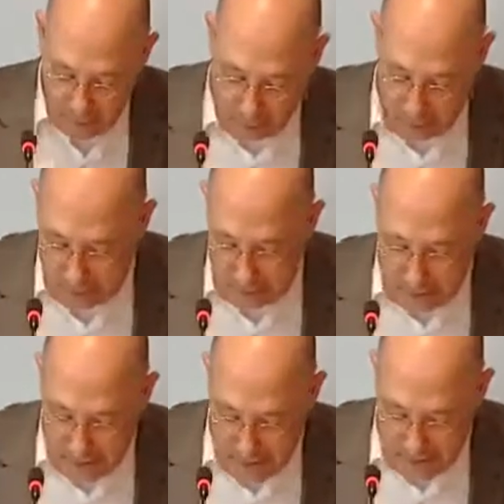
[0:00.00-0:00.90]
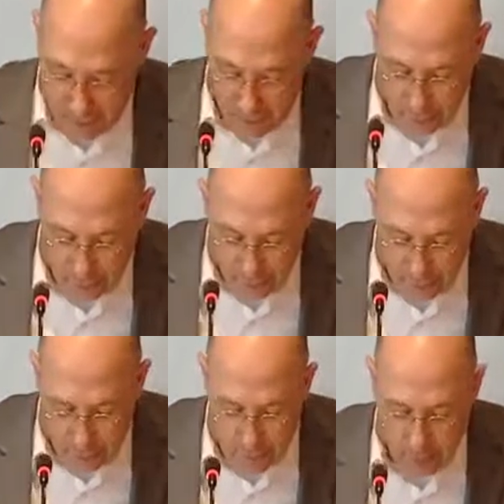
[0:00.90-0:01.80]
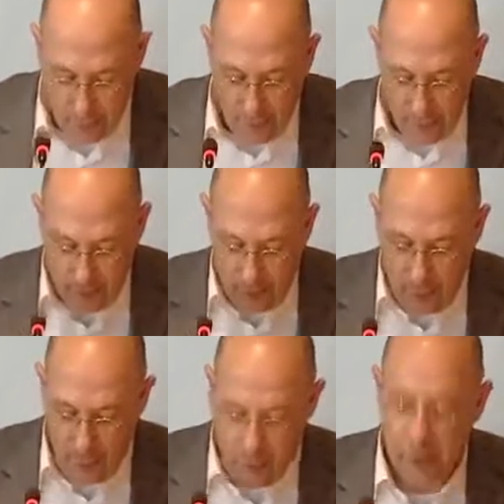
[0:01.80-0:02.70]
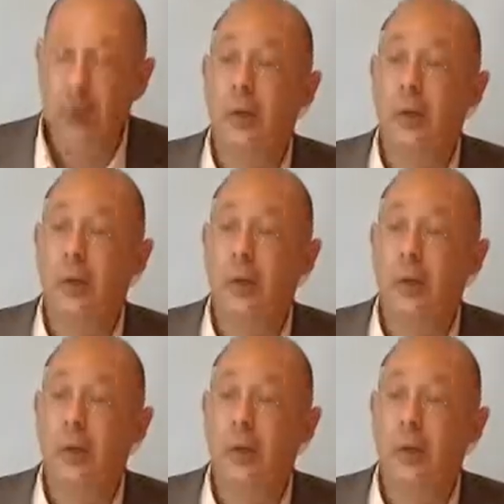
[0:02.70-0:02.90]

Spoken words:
wonderful A la recherche du temps perdu, I quote,